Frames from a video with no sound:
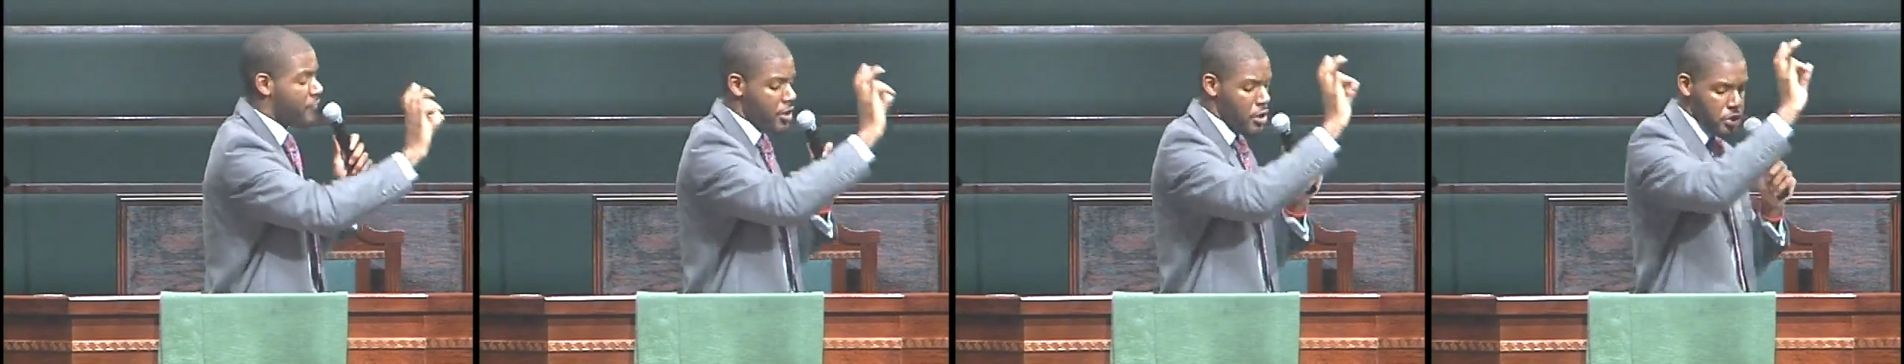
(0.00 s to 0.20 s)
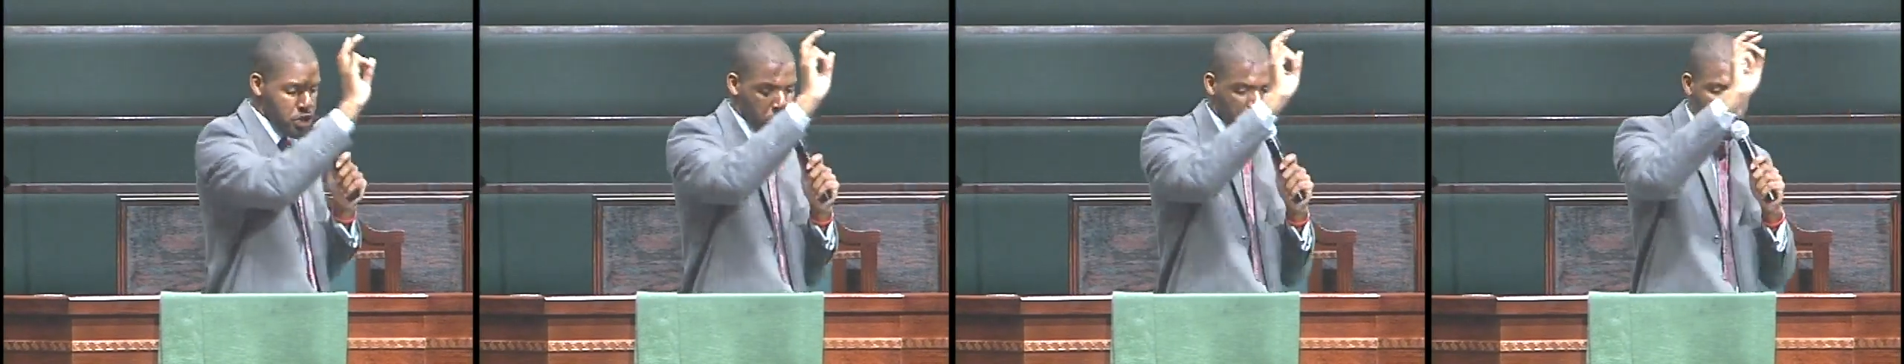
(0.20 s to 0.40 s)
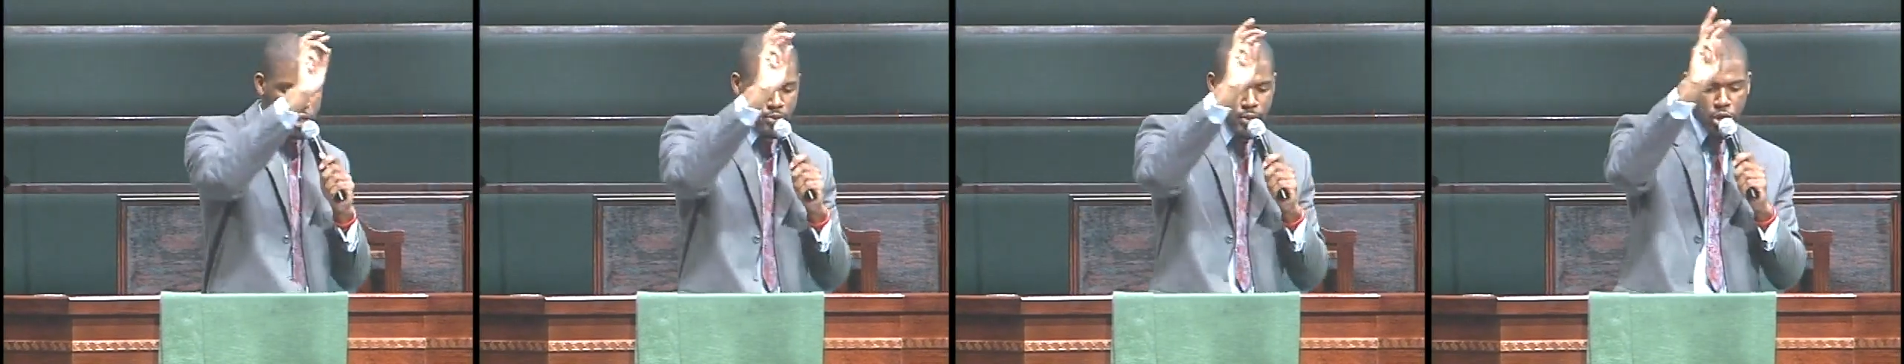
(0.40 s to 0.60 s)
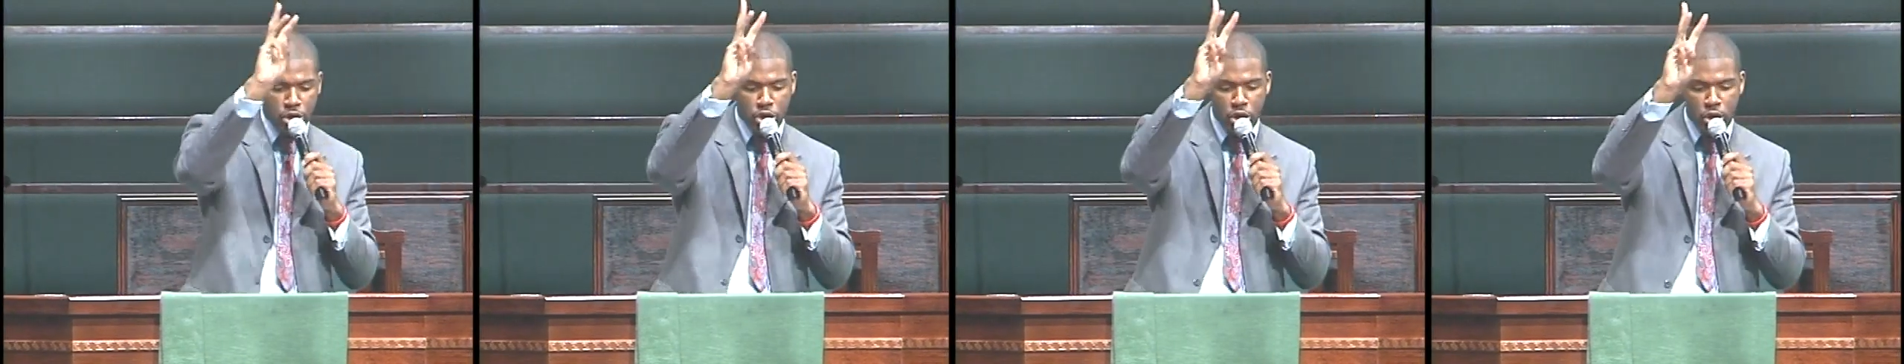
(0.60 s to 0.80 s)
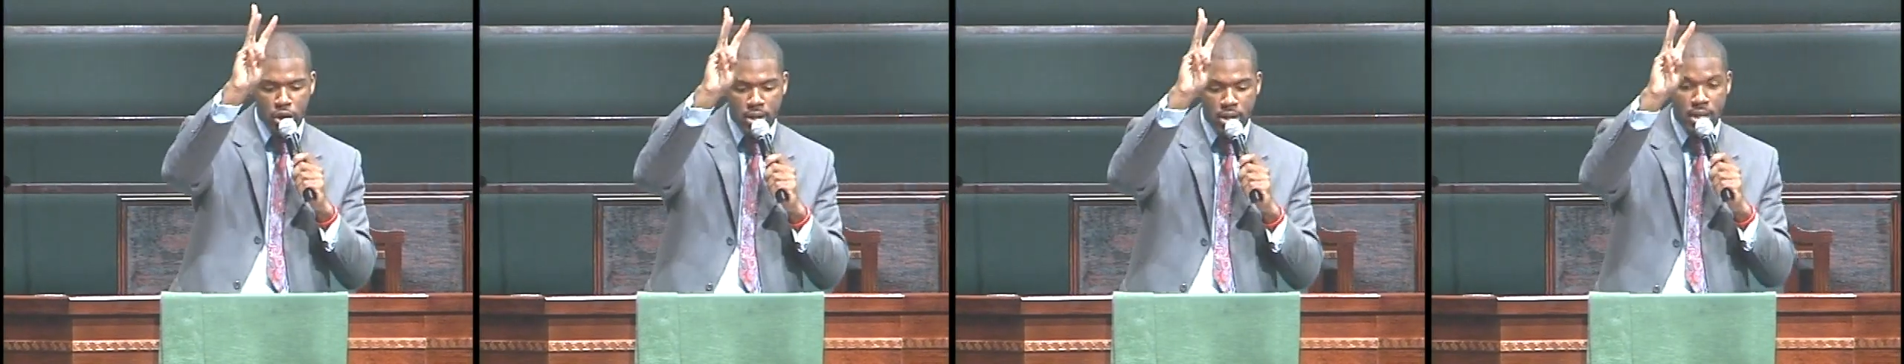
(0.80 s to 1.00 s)
notions.
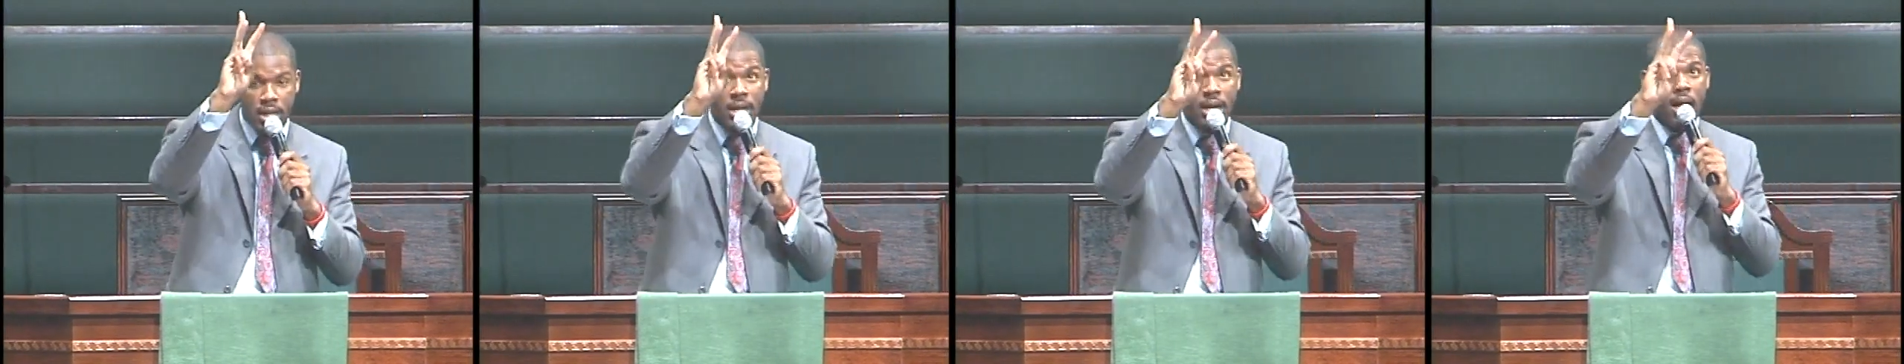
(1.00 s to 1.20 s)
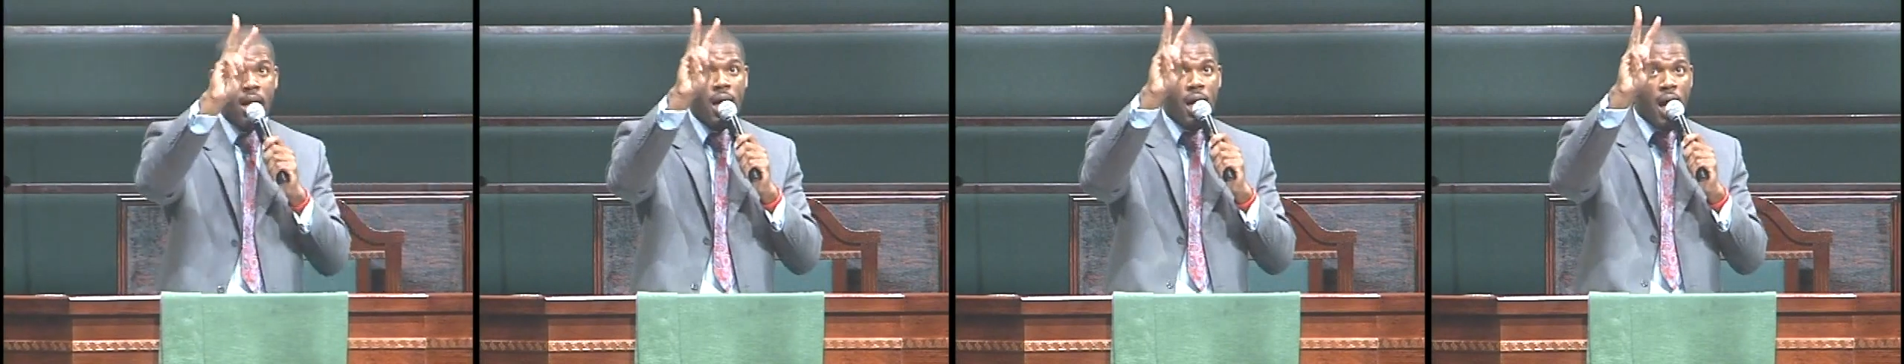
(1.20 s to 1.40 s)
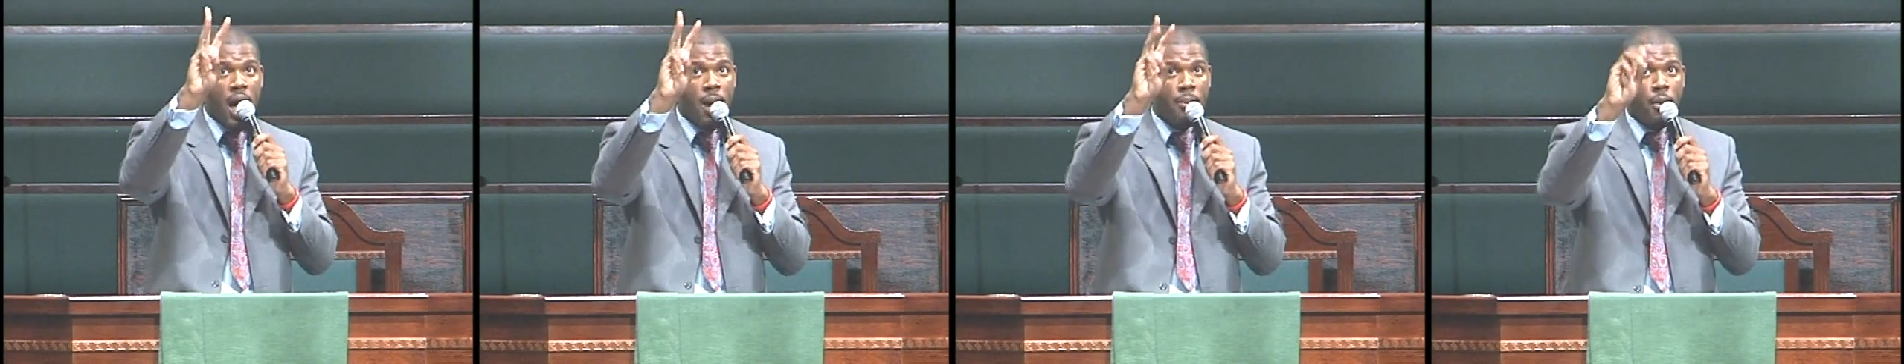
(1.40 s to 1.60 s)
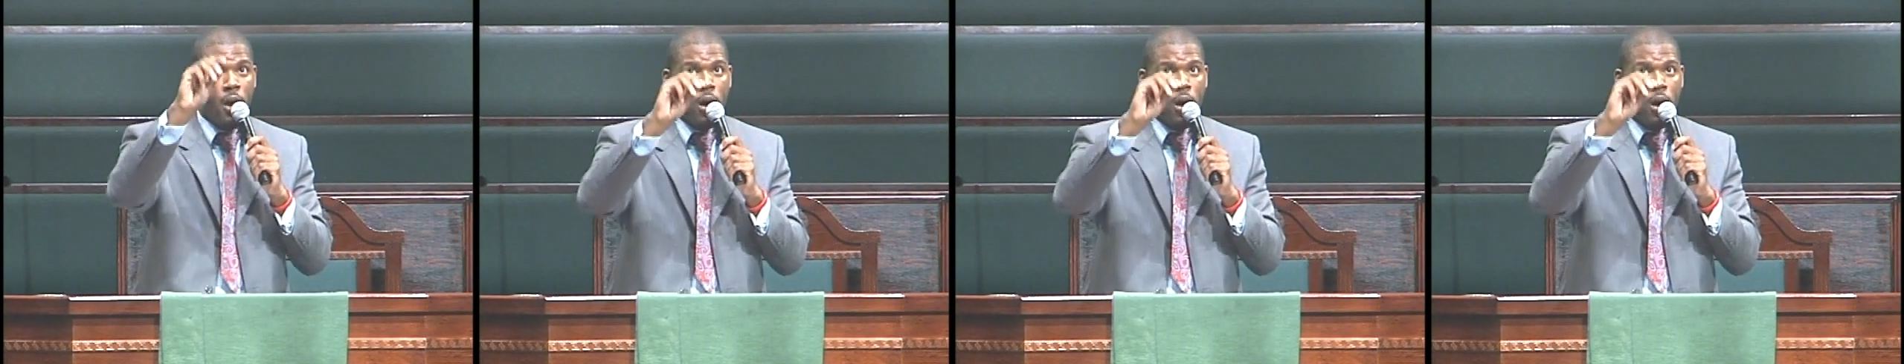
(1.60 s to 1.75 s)
But thirdly, I'm